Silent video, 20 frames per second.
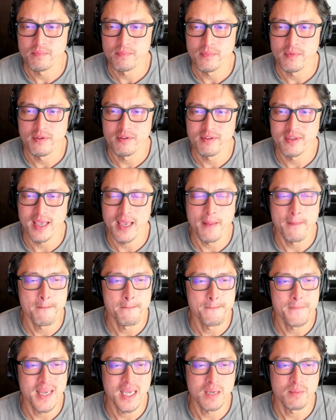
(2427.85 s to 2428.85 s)
Sam
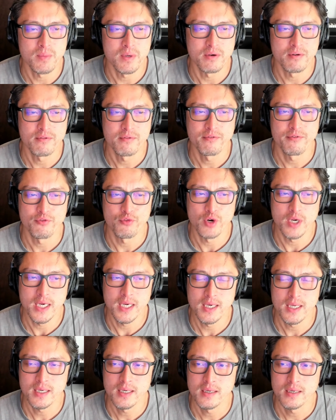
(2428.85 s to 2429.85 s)
Bankman-Fried.